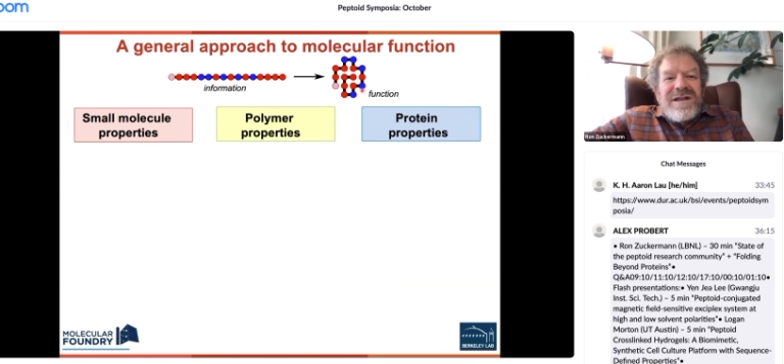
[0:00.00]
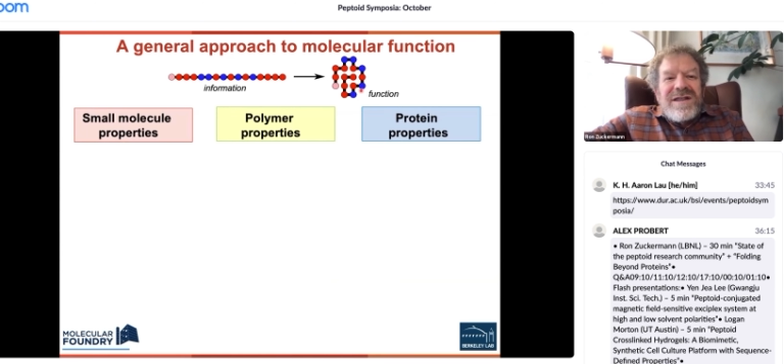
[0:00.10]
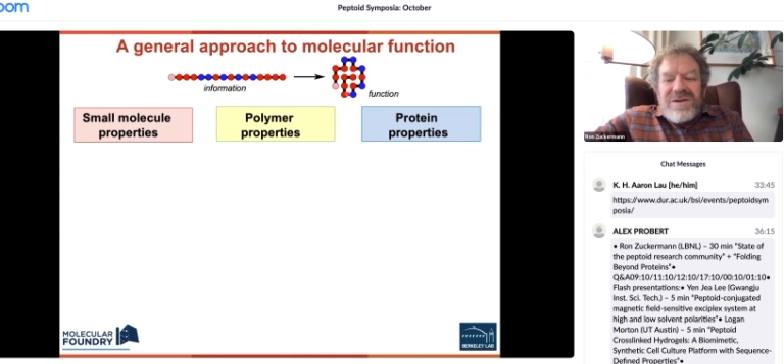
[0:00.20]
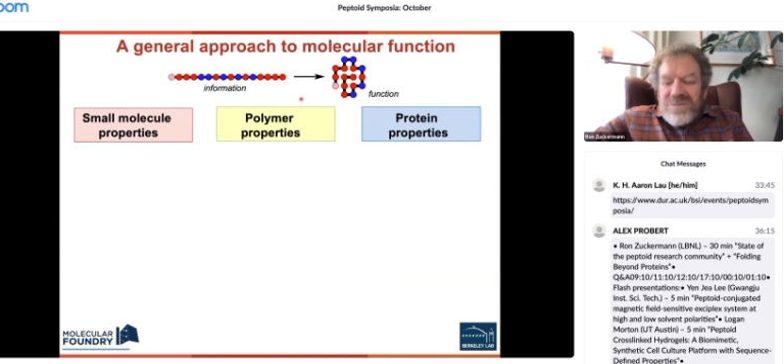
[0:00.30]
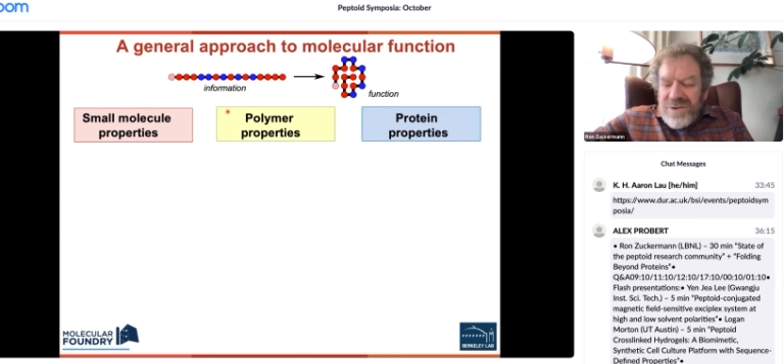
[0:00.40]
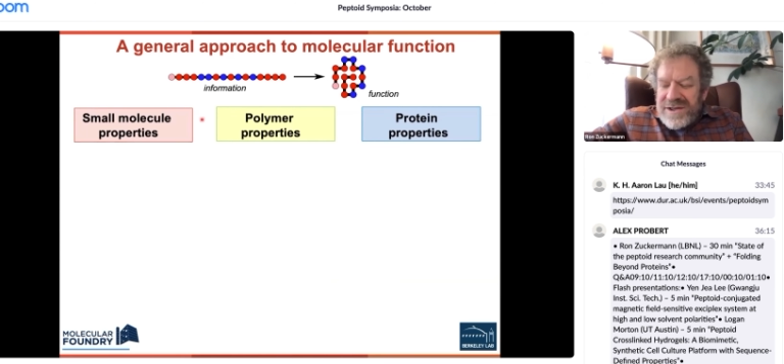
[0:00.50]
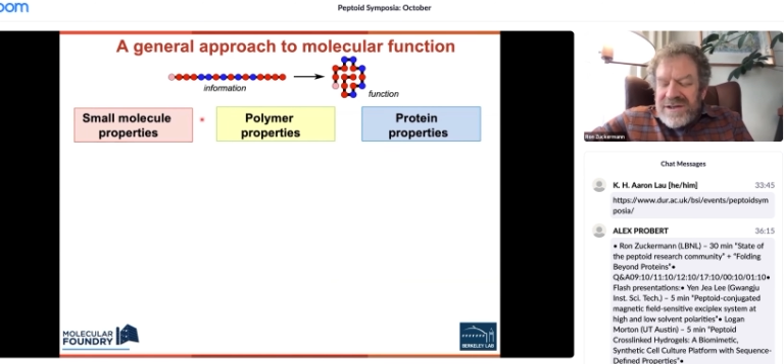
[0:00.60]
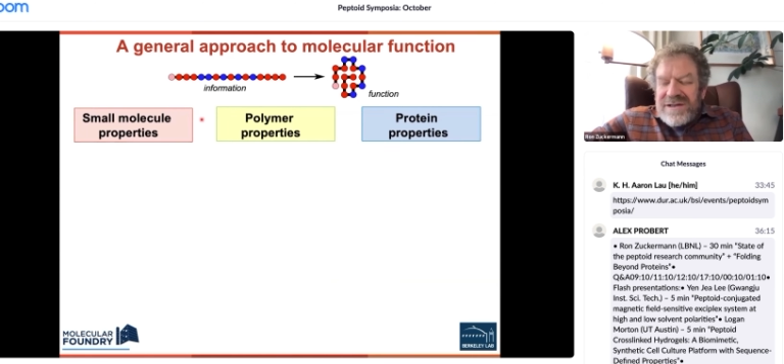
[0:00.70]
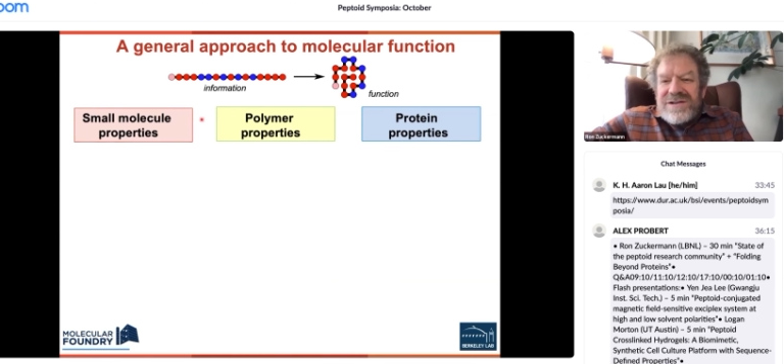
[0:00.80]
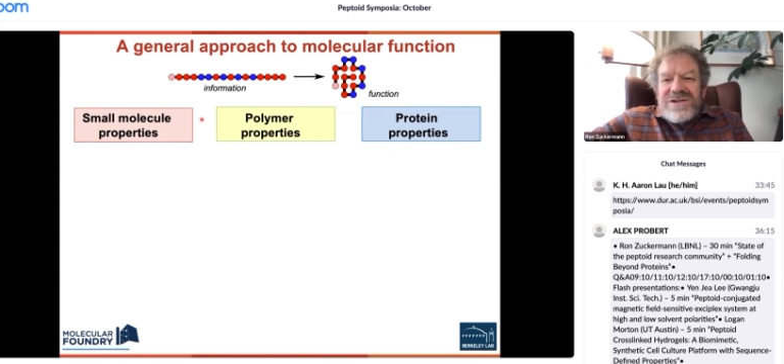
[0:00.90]
then we
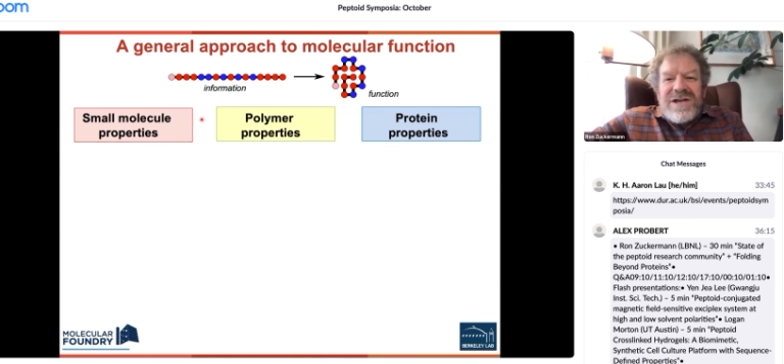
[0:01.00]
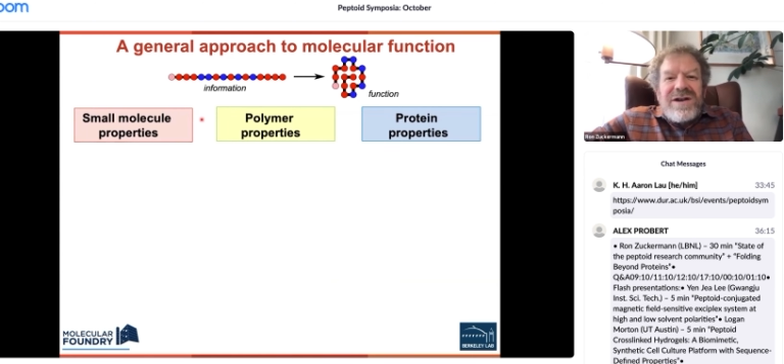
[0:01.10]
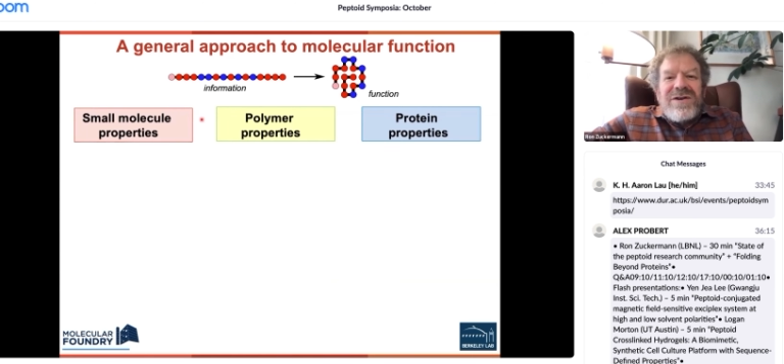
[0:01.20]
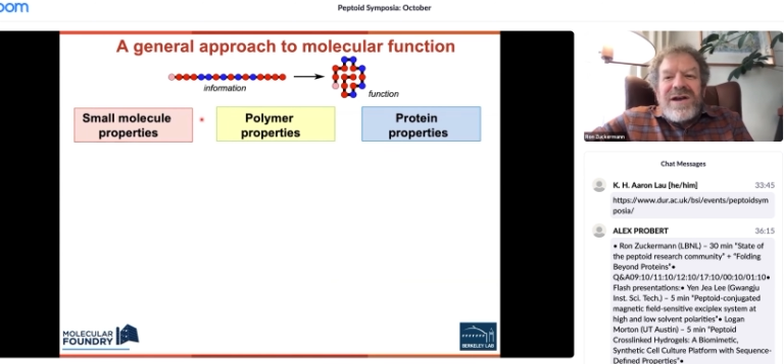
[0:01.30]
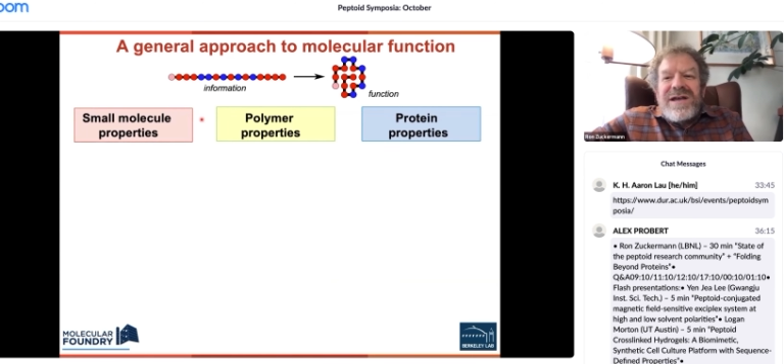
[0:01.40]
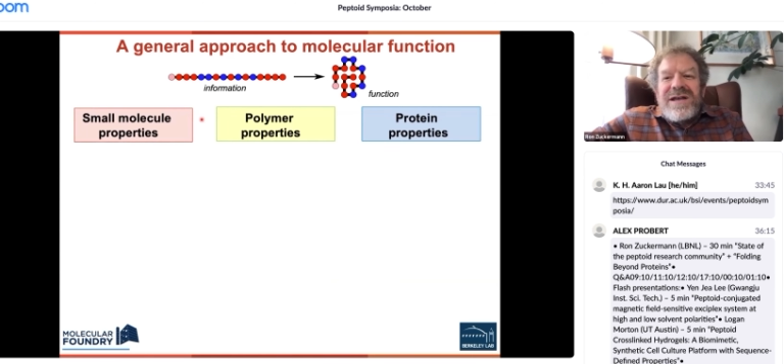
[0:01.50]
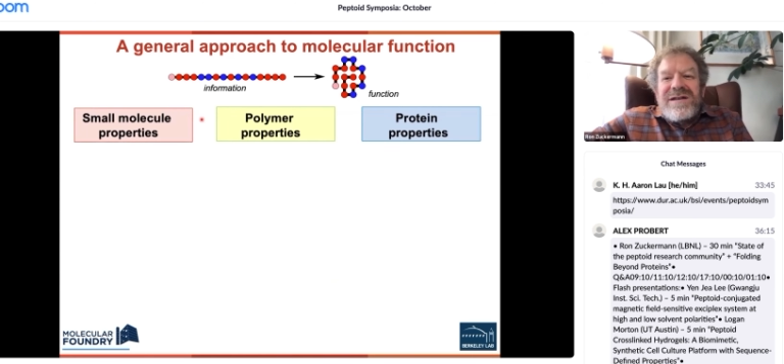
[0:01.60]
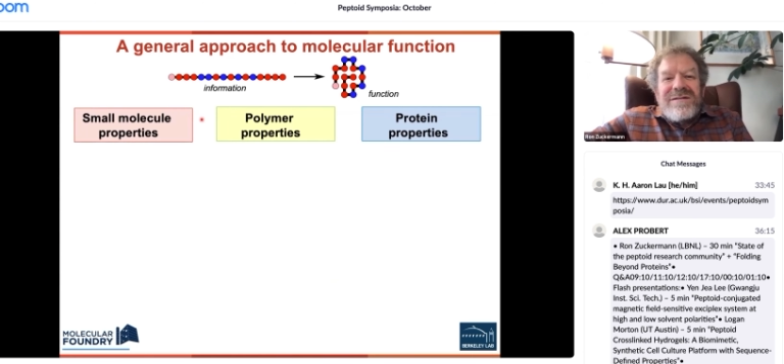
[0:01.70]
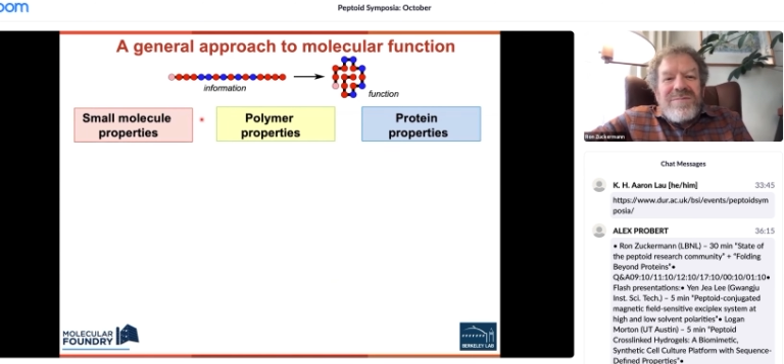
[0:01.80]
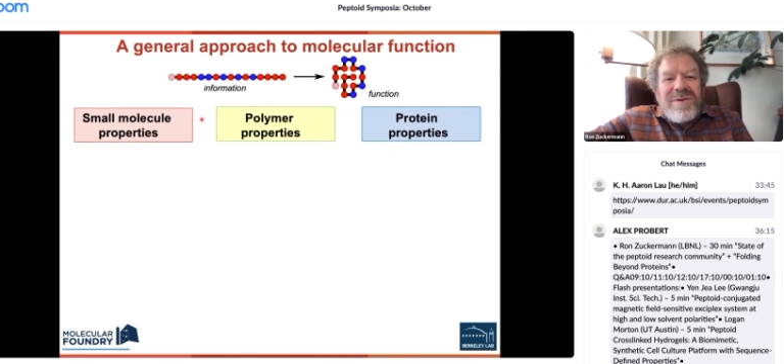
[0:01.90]
can generate
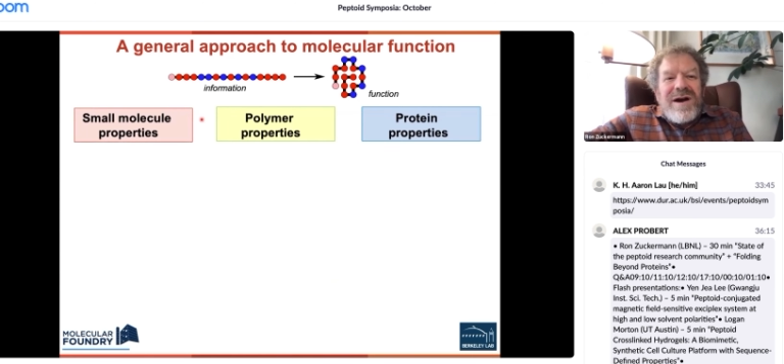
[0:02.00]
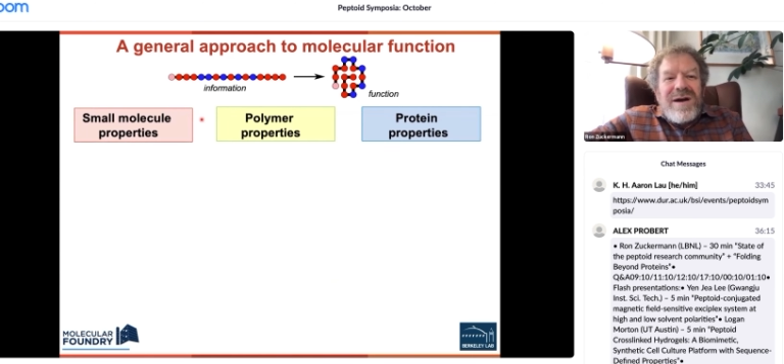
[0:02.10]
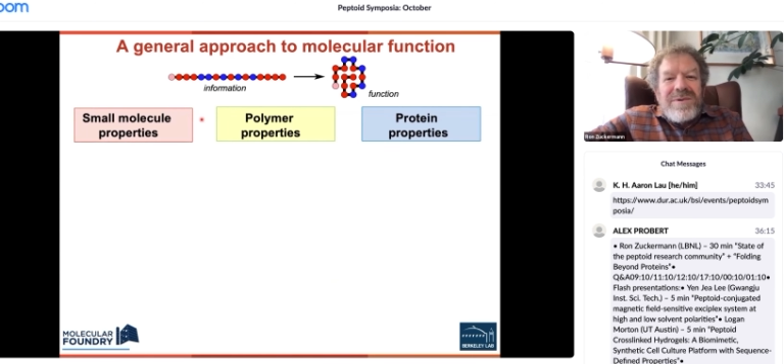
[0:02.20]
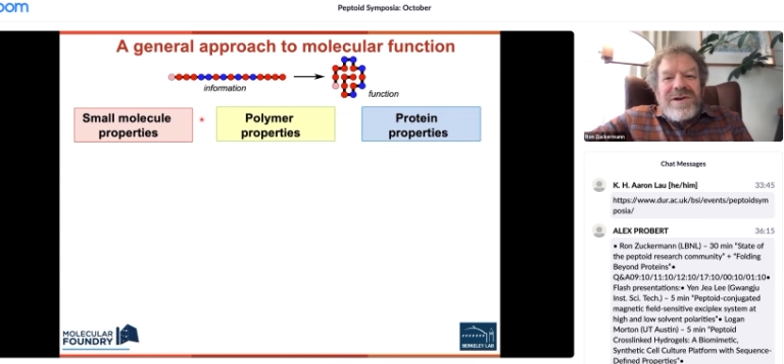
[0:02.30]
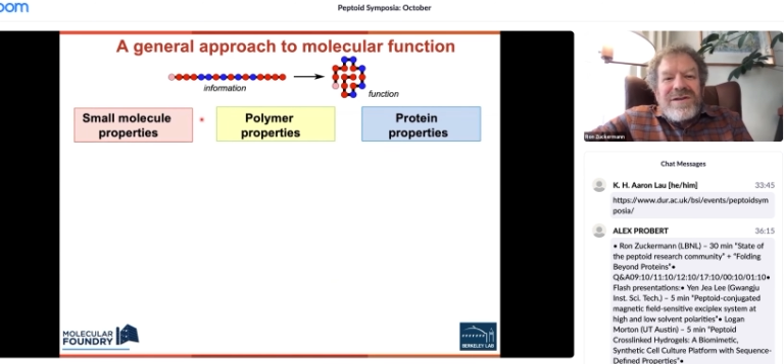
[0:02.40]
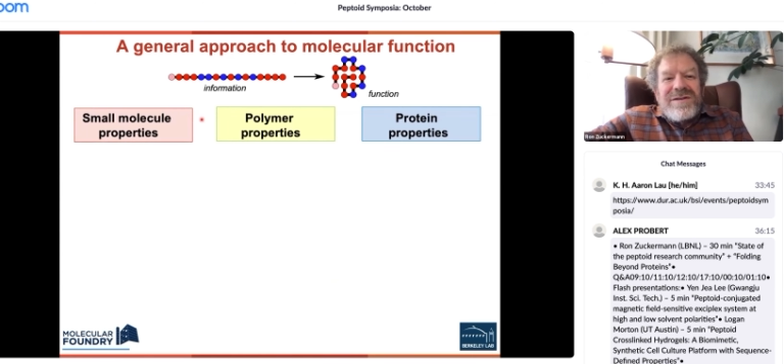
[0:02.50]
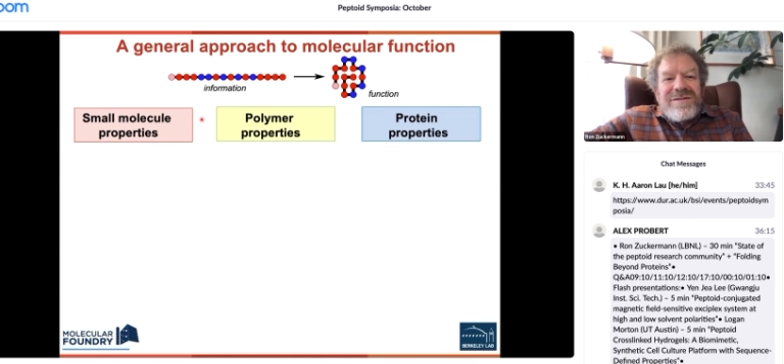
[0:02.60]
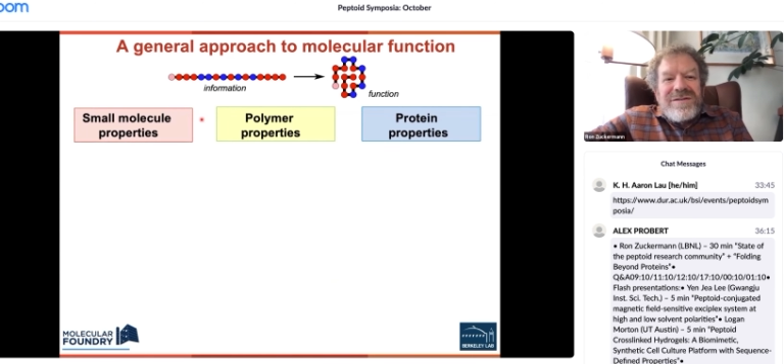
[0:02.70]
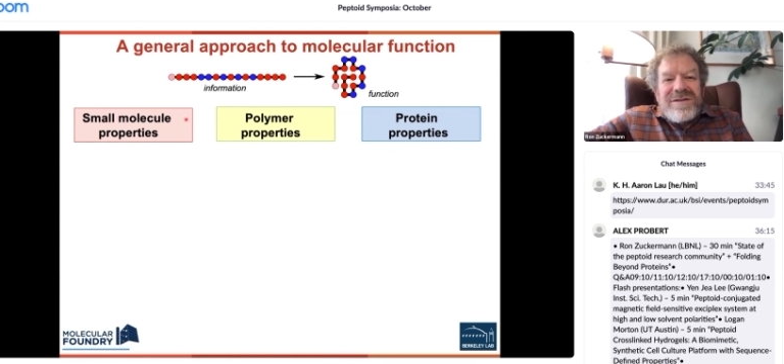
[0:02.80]
properties